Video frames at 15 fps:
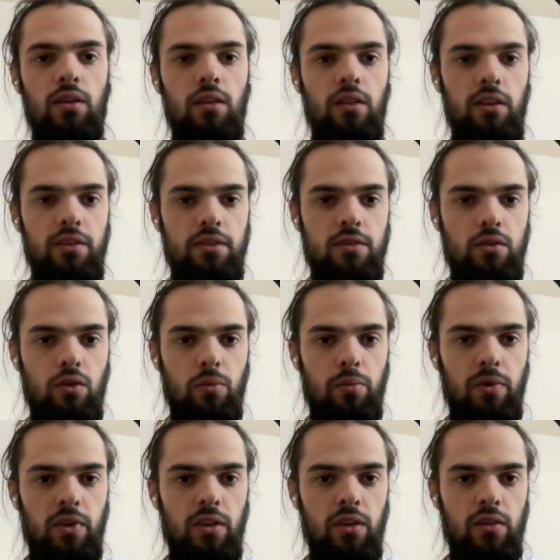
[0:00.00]
Let's
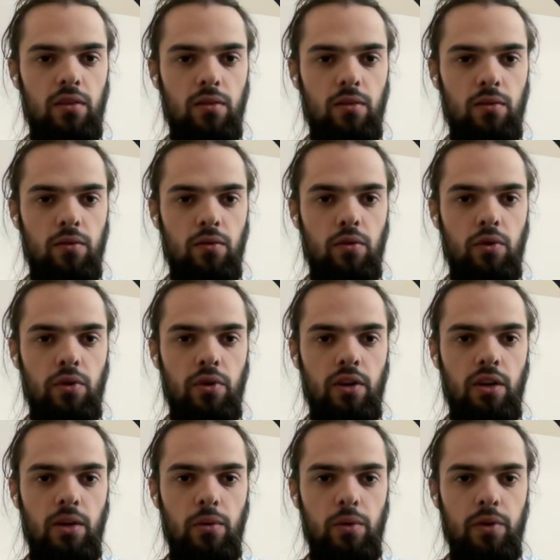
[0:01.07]
copy it for
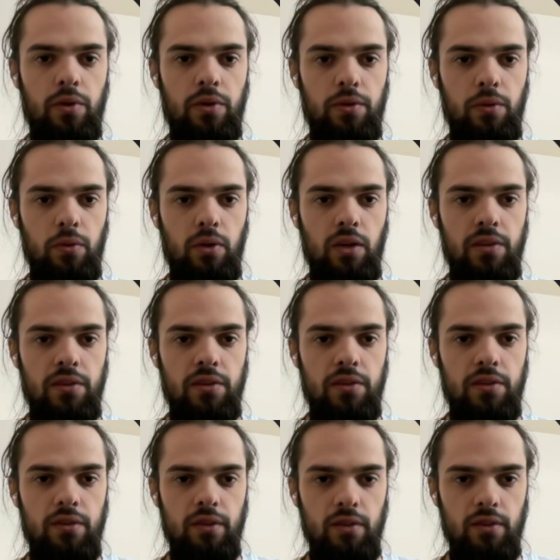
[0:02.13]
our two other
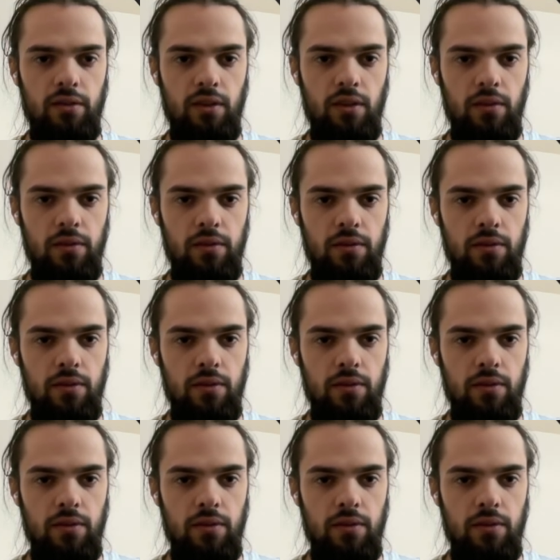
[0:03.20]
divs,